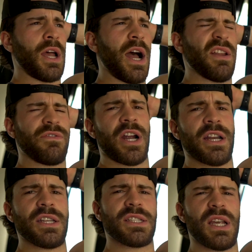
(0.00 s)
kind of trying
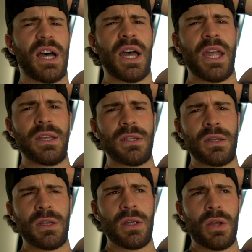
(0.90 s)
to decide
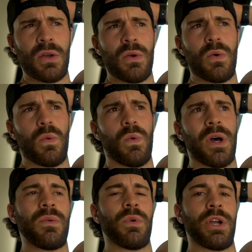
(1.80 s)

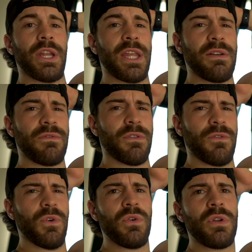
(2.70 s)
what we're going to get for
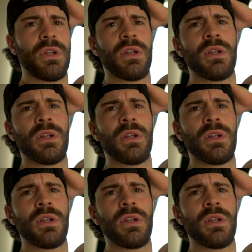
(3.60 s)
food.